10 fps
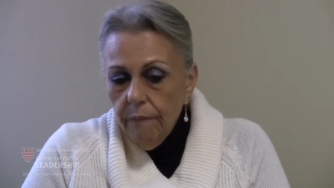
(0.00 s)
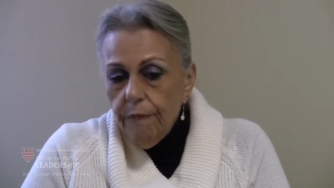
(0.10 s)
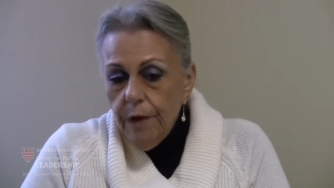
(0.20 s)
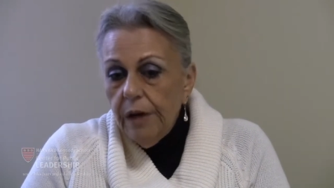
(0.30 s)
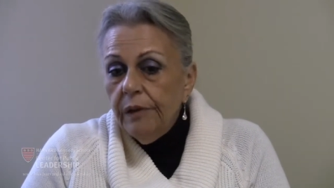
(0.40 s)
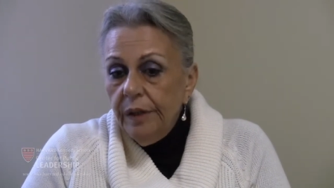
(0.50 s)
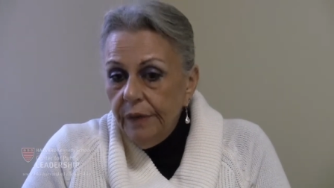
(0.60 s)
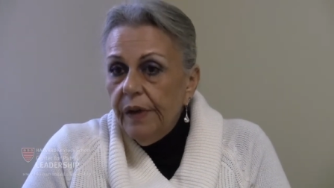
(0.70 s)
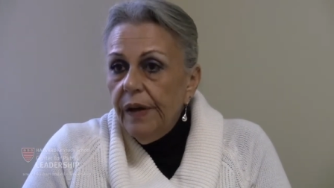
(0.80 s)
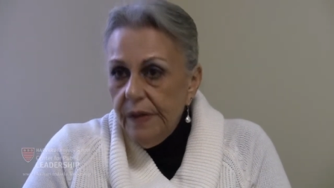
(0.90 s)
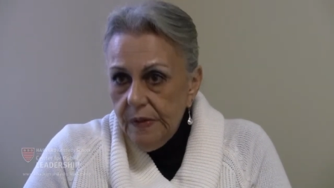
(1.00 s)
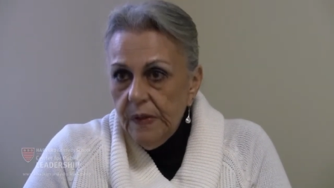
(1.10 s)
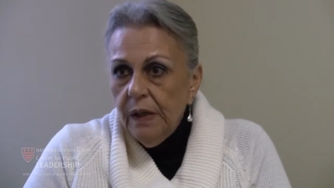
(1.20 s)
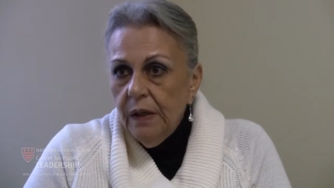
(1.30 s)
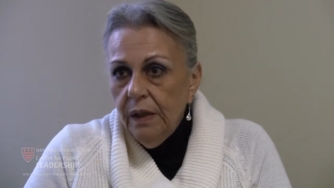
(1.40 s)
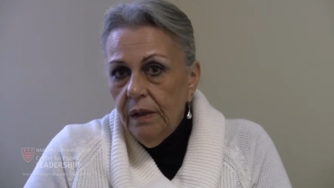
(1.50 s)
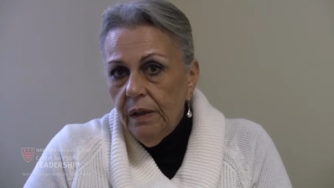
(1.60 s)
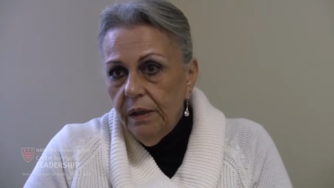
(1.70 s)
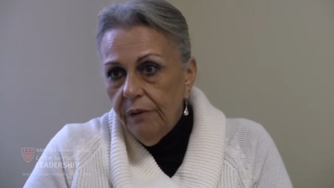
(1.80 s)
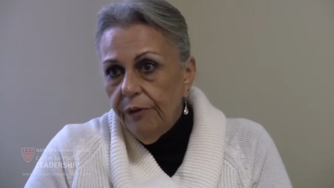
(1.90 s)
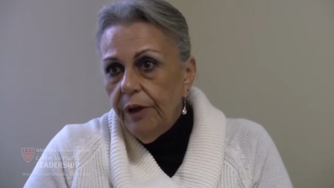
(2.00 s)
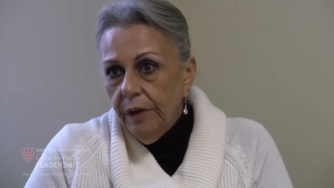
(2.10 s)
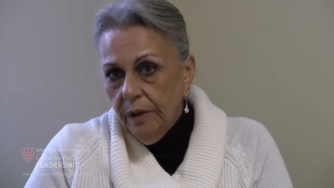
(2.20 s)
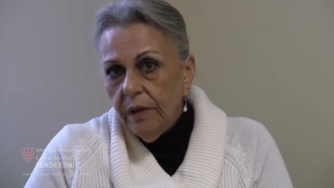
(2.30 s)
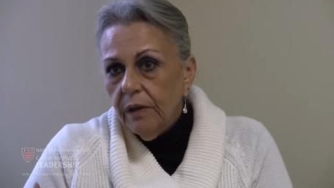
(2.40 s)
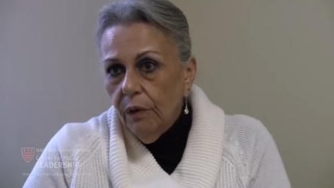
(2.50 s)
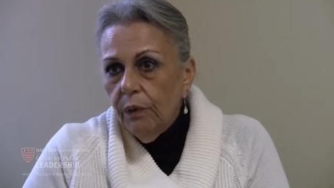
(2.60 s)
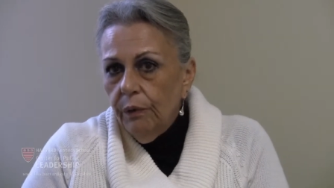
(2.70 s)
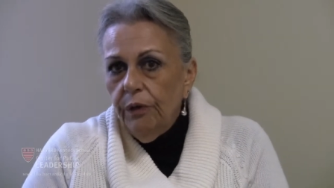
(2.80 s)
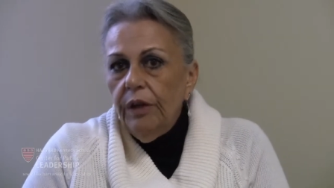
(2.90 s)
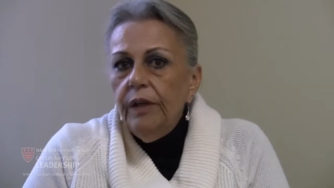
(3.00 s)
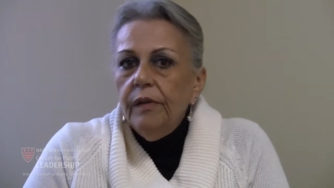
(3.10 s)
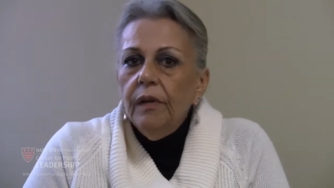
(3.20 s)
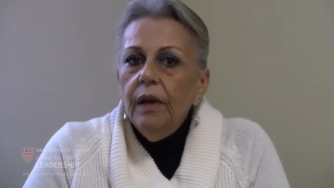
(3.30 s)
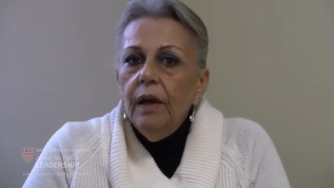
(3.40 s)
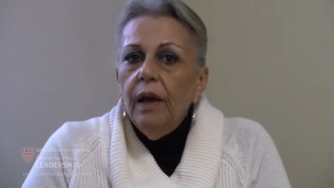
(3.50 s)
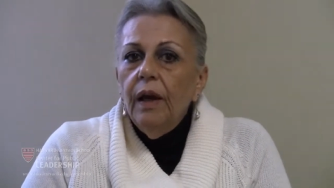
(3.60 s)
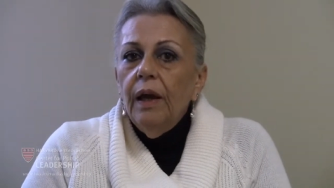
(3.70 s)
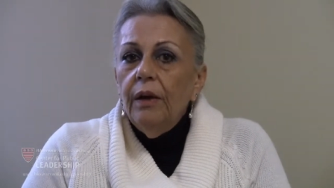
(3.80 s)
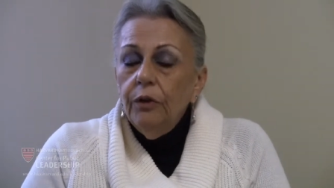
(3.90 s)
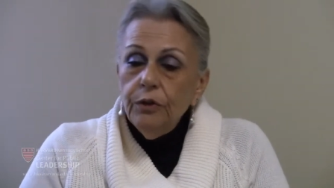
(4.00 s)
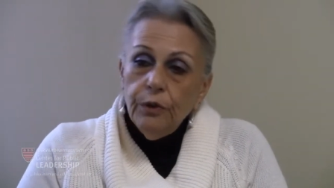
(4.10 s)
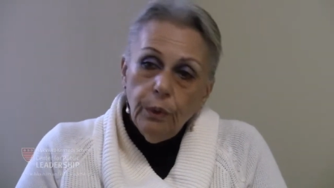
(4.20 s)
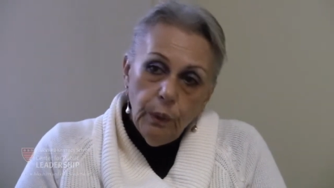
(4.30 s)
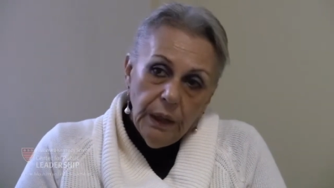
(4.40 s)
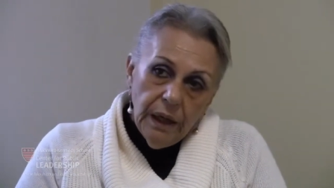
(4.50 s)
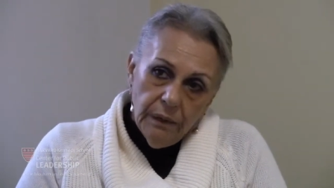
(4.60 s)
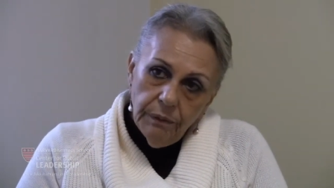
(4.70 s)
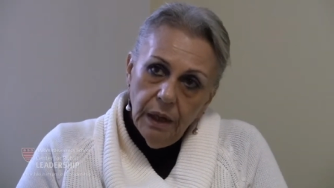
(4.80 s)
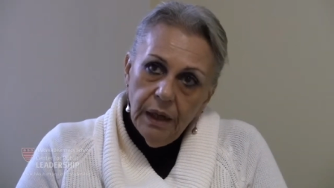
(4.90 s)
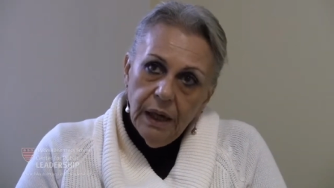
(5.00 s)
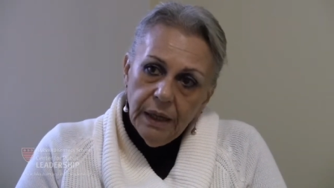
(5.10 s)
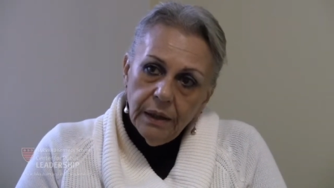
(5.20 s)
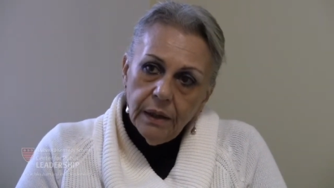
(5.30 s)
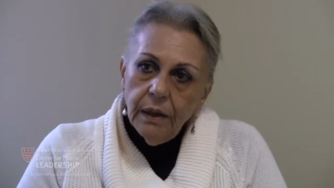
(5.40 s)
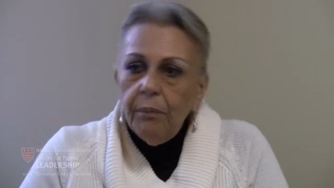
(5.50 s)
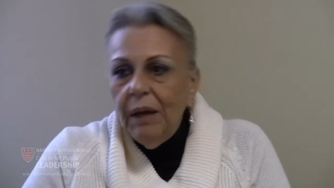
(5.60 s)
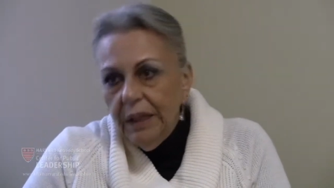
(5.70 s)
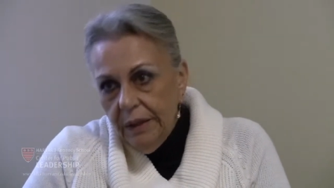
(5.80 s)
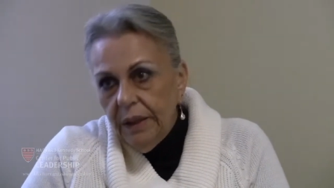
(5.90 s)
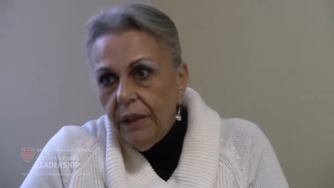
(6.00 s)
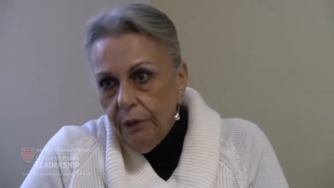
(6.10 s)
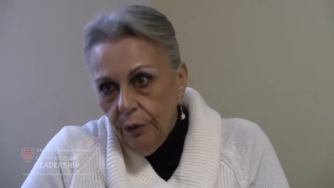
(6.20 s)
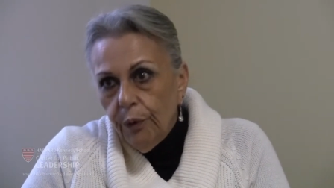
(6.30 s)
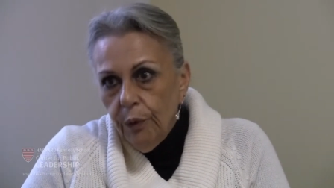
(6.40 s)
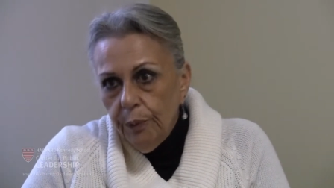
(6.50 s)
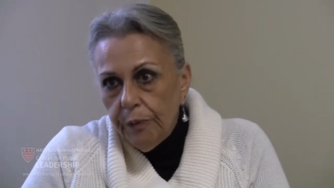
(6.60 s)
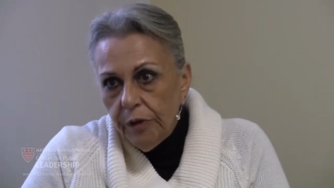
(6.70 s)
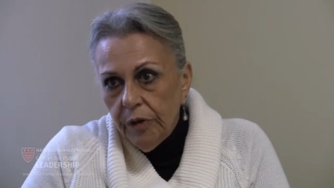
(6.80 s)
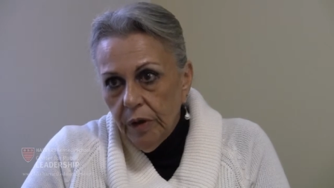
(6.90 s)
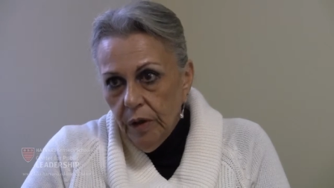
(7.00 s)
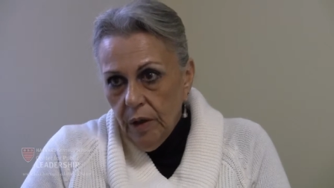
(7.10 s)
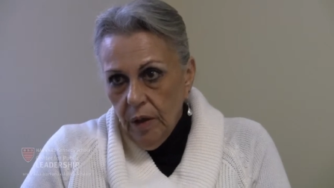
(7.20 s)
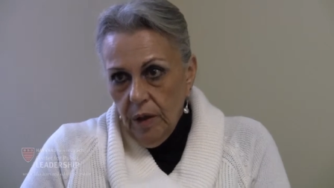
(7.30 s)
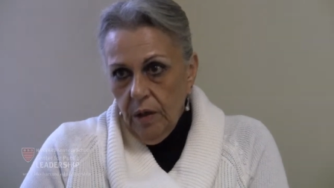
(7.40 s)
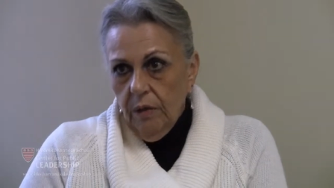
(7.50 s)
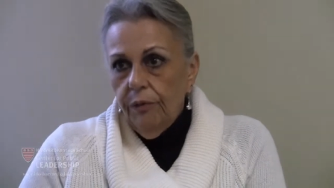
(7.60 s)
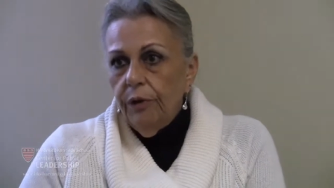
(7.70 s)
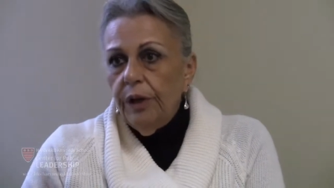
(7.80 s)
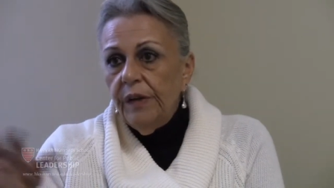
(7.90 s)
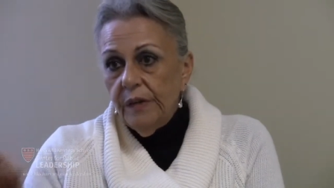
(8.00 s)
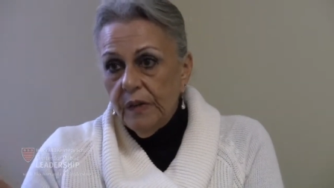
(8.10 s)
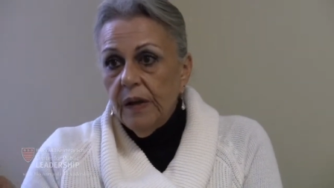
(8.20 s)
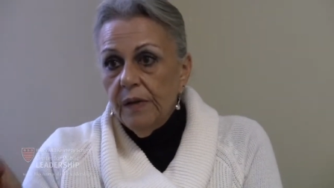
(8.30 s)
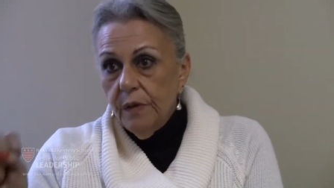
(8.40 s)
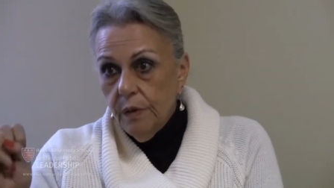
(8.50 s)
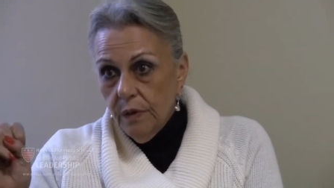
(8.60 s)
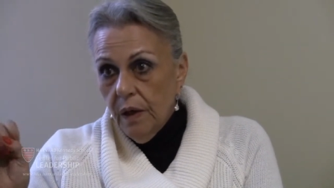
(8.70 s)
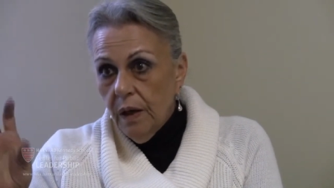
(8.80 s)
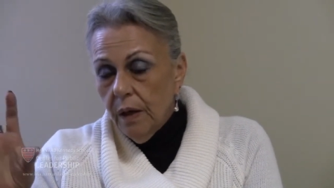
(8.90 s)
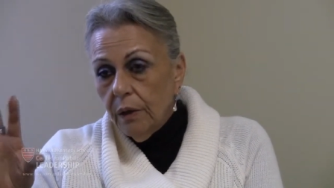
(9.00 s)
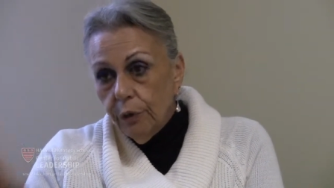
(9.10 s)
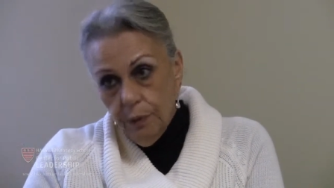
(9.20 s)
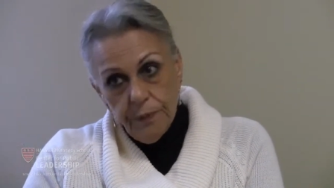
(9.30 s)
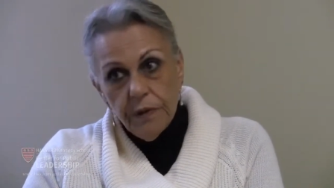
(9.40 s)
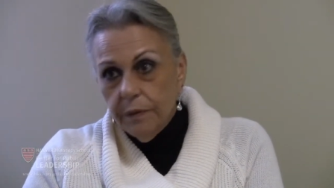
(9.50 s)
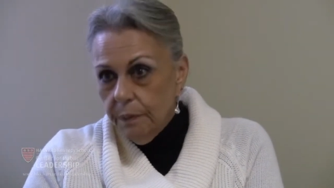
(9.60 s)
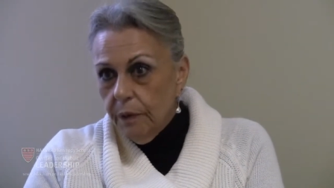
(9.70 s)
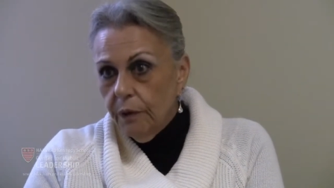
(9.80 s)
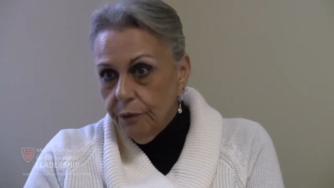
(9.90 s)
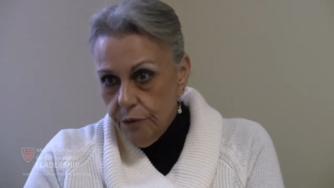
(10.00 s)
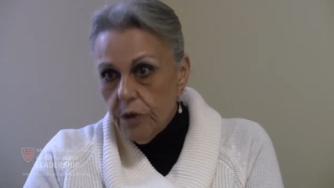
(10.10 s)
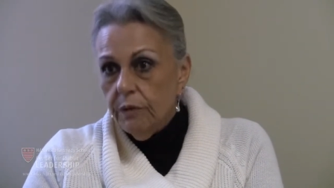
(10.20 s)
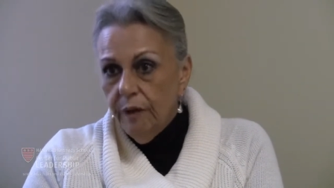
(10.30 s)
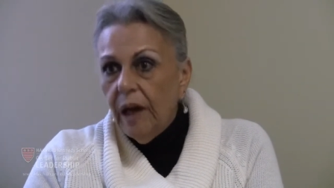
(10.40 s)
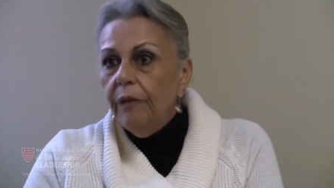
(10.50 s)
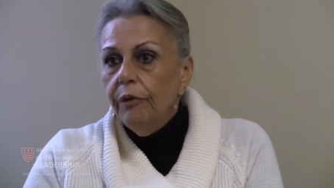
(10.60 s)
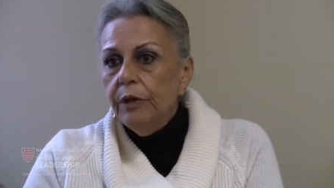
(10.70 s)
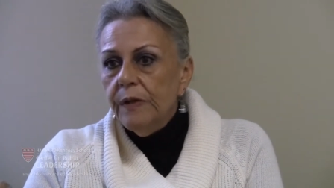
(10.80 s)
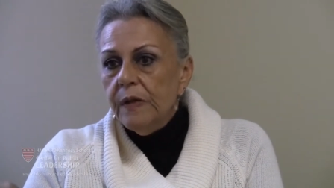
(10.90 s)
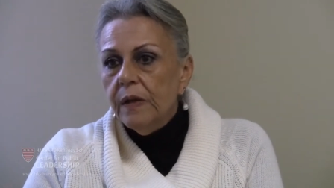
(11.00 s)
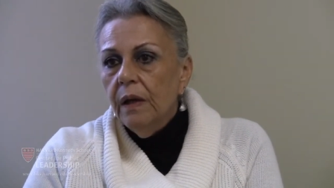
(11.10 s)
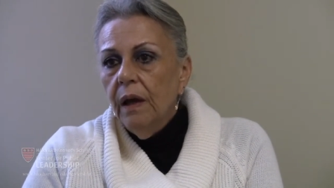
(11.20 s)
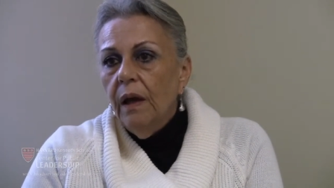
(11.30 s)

very interesting in different countries. And also we have like thematic groups, for instance, uh, groups of, of survivors,